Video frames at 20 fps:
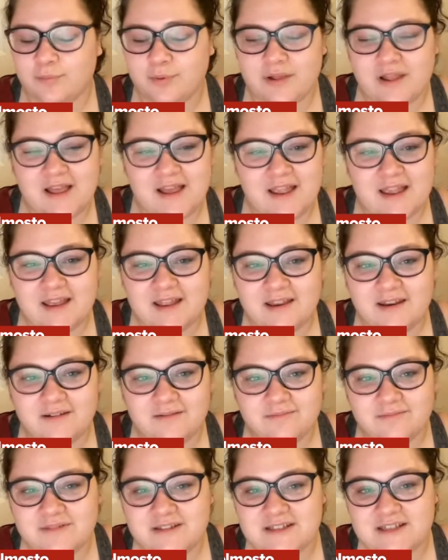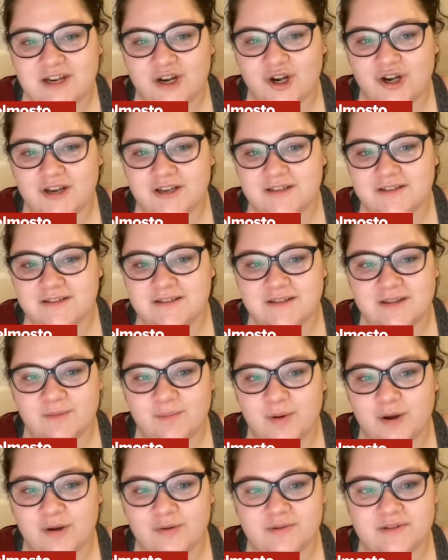play in series
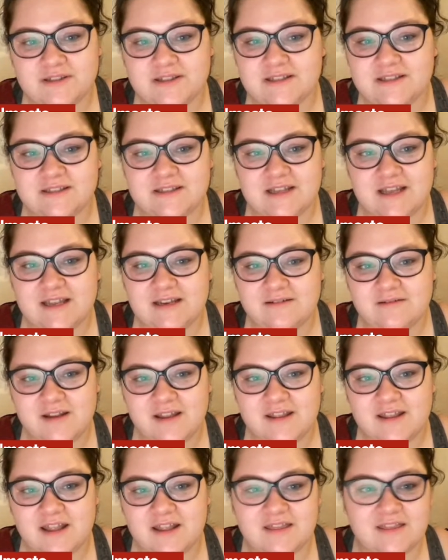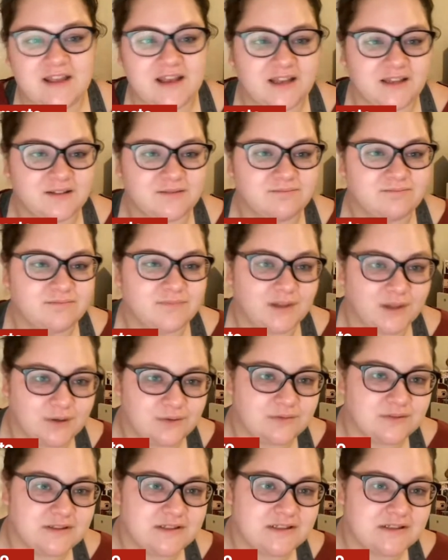the postseason and then they
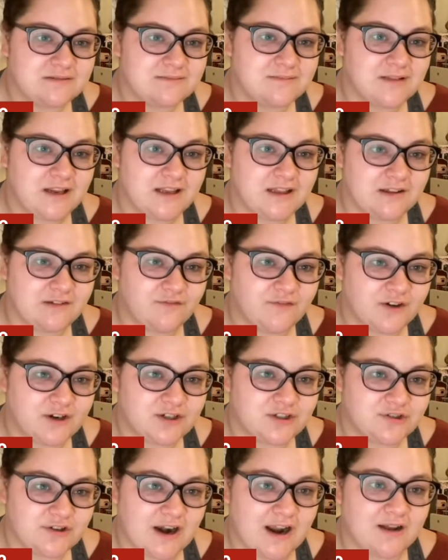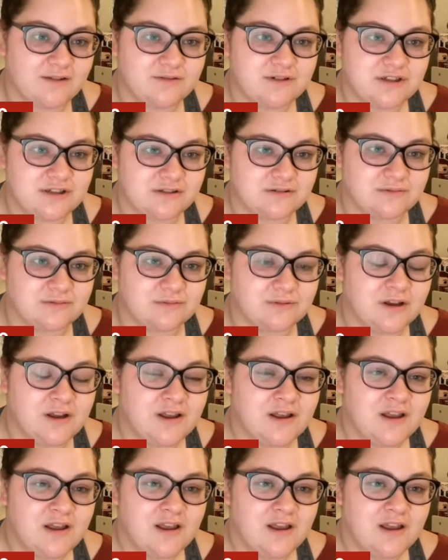lose in the first round to